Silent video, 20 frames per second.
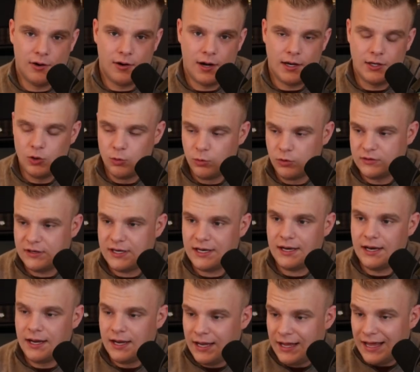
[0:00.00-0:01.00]
and you will
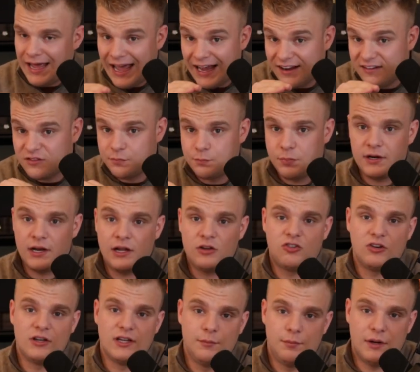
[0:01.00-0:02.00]
get
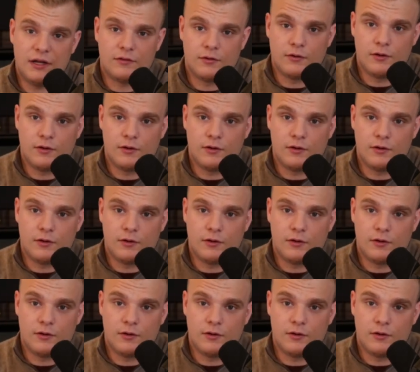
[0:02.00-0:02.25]
exponentially better.